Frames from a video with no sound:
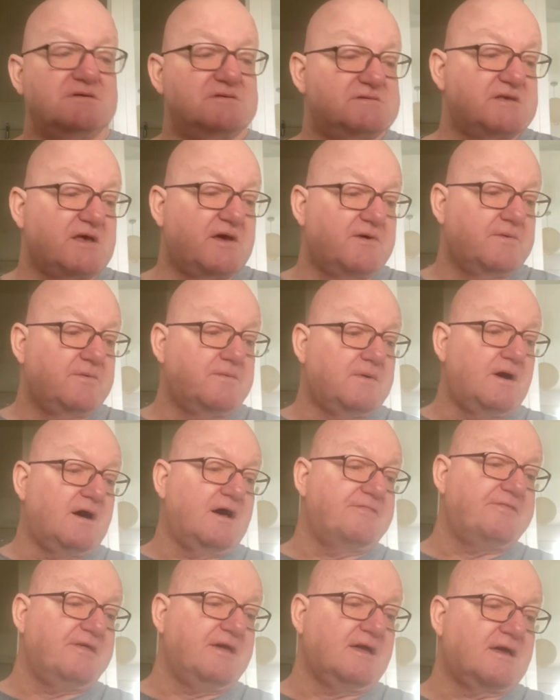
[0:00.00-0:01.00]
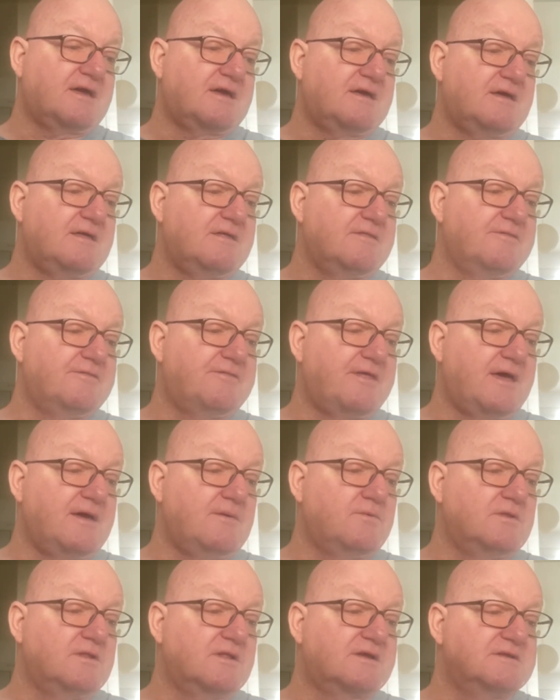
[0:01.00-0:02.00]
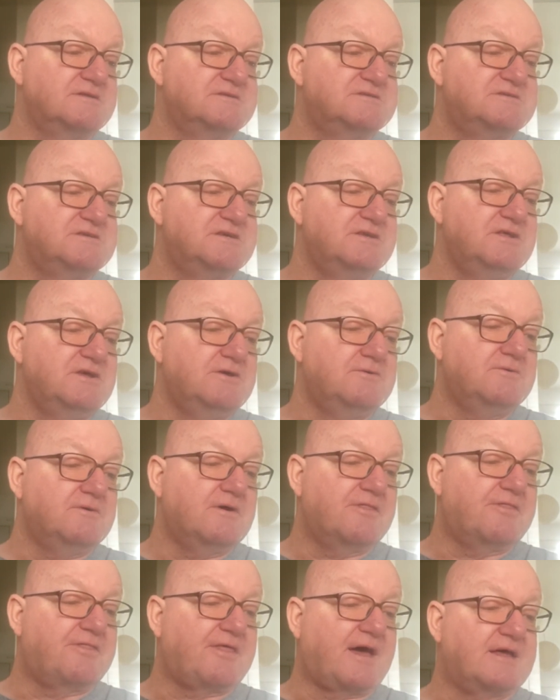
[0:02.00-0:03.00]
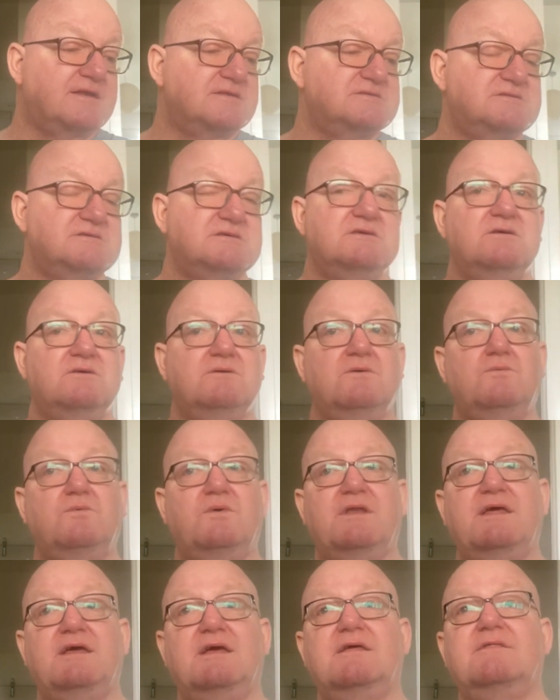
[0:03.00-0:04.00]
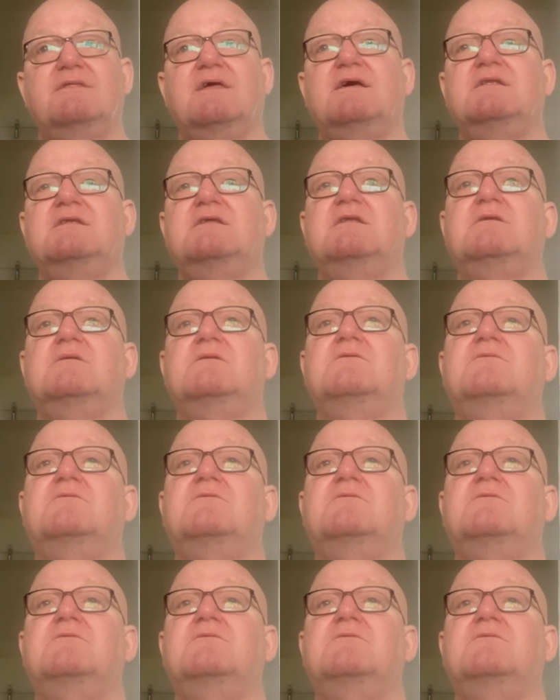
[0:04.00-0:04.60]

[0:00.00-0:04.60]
So I think they will continue that little